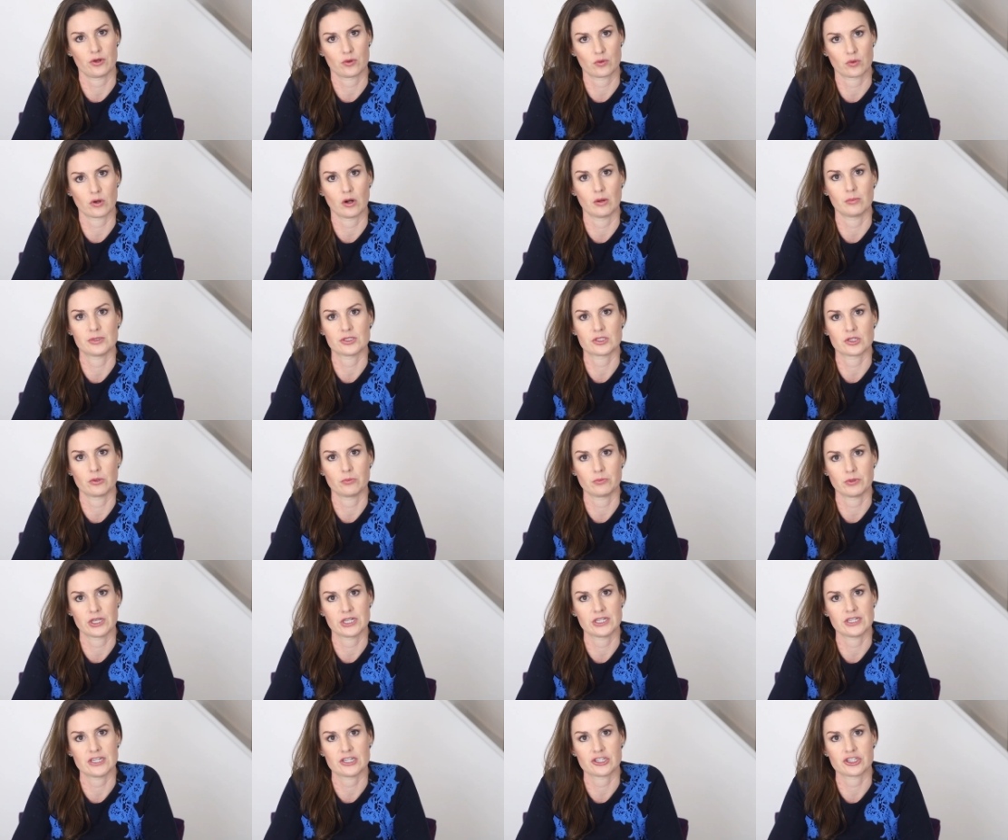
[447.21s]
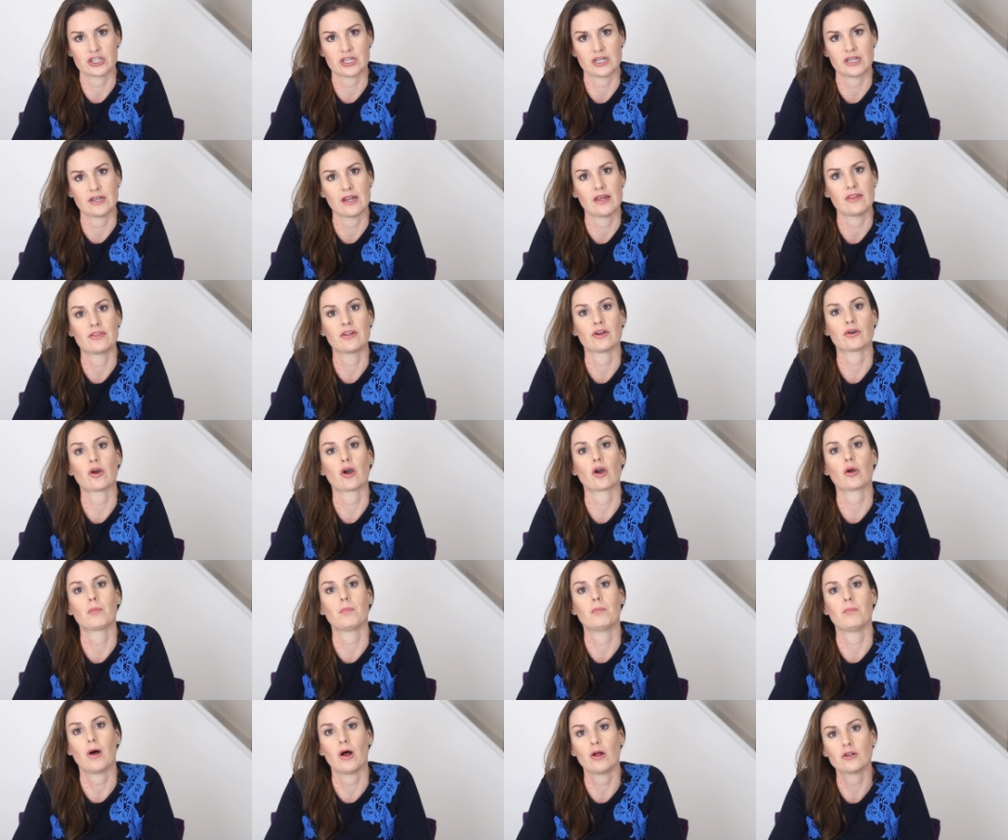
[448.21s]
with a chromosome condition, there
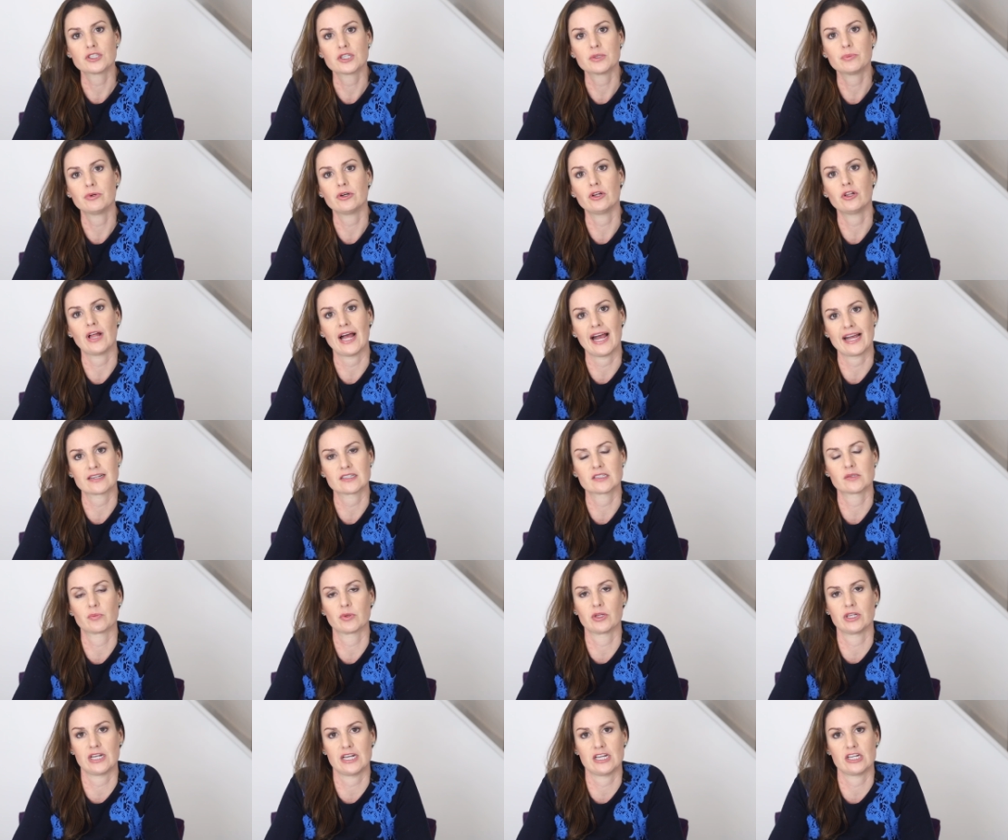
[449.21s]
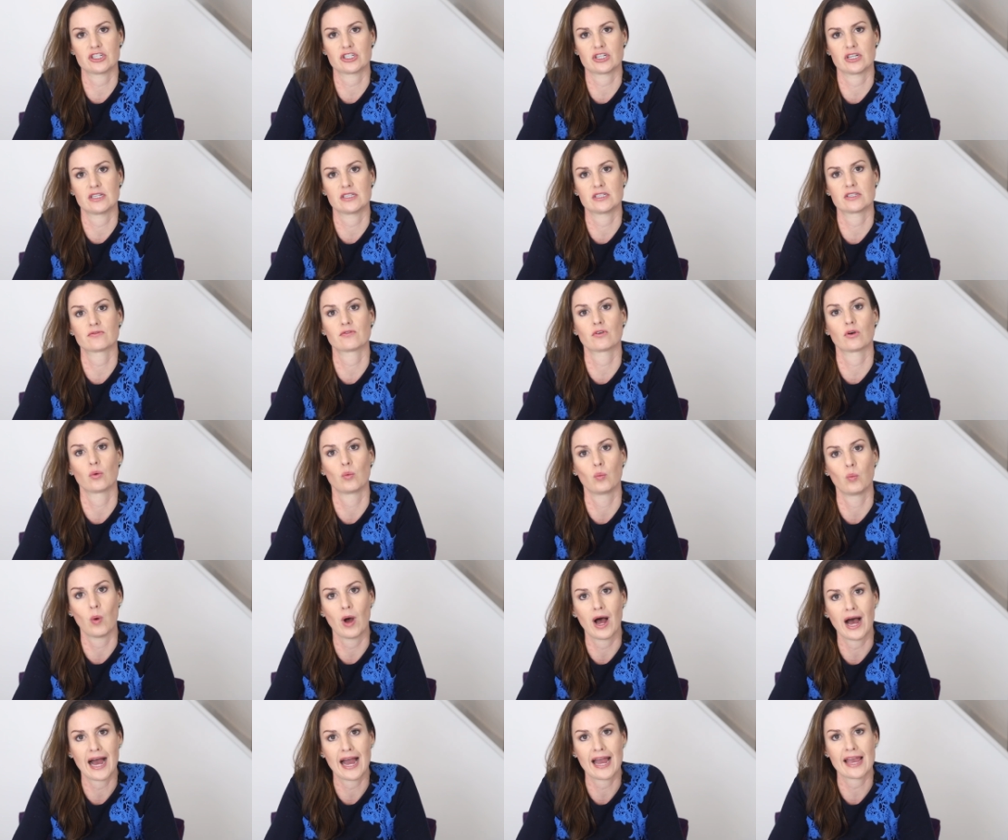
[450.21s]
are multiple explanations for
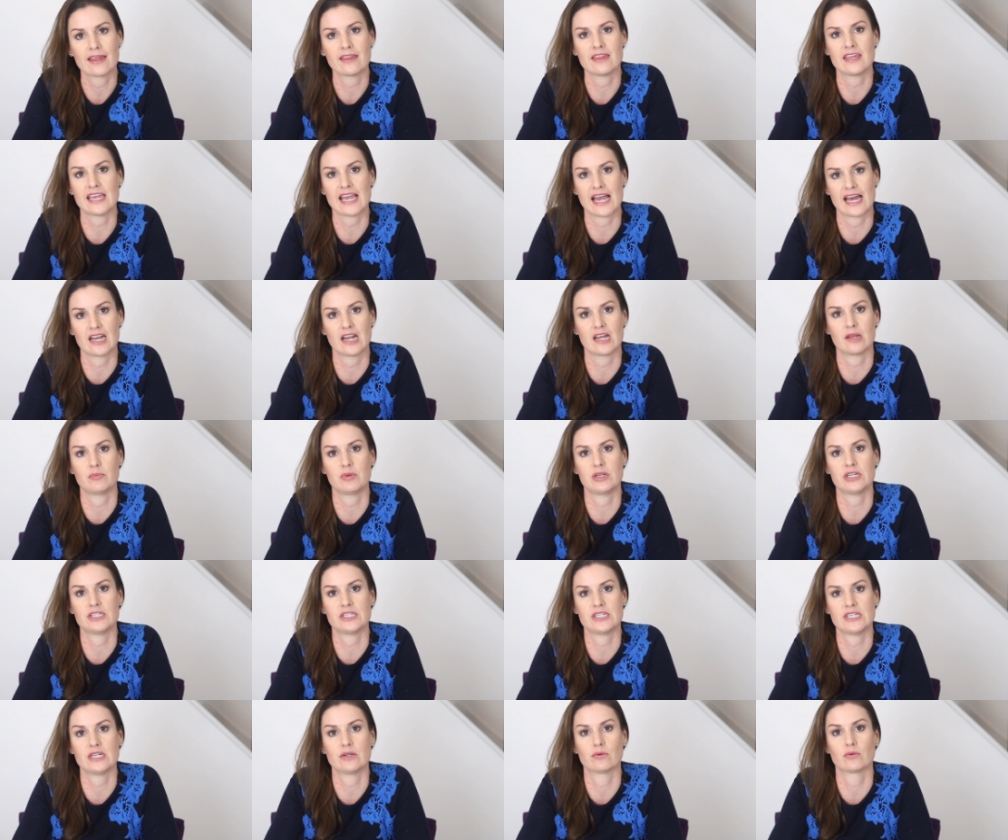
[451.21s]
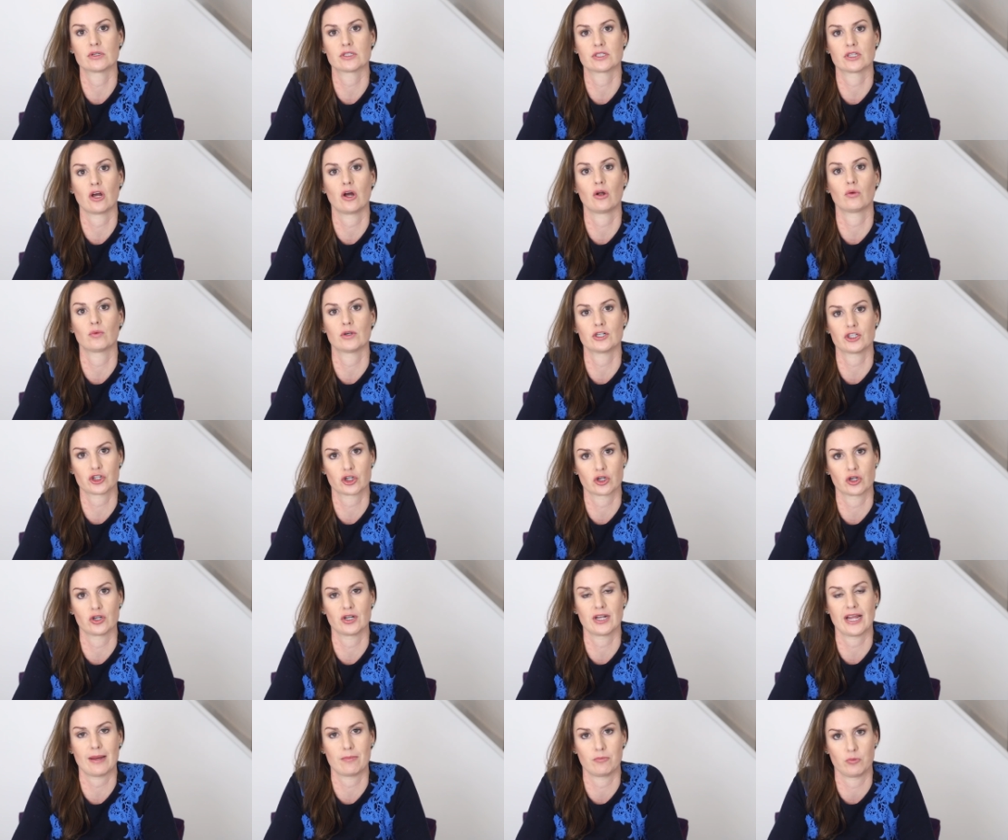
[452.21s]
why the NIPT result
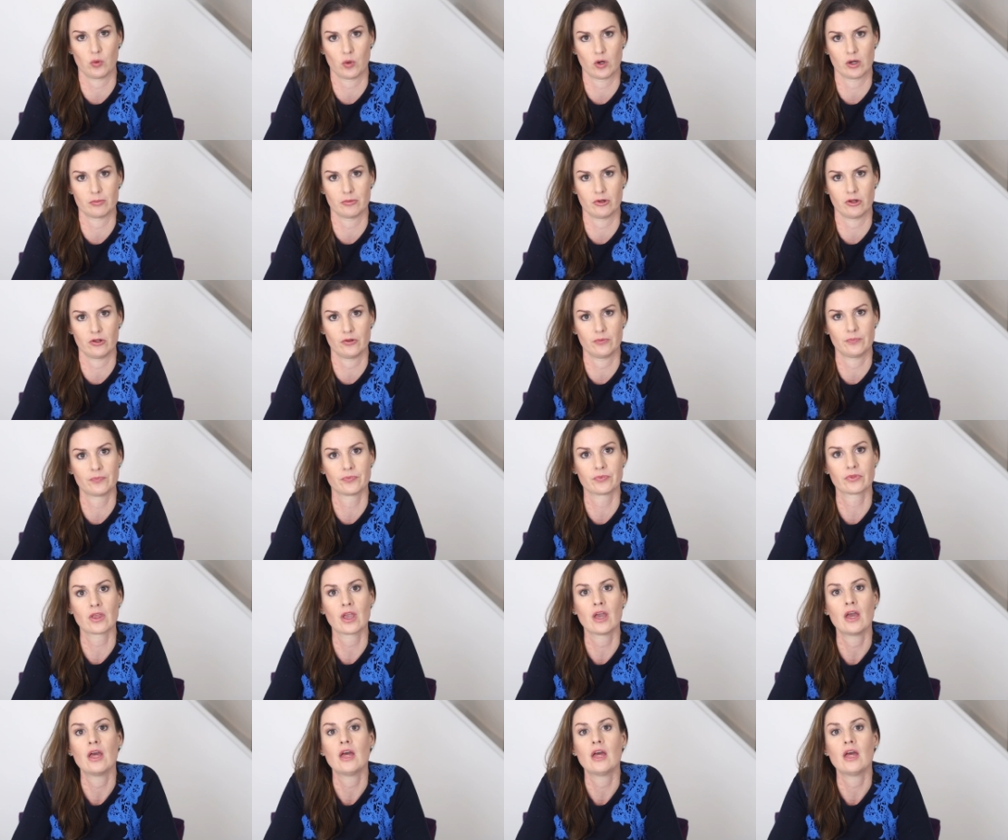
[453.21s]
returned abnormal.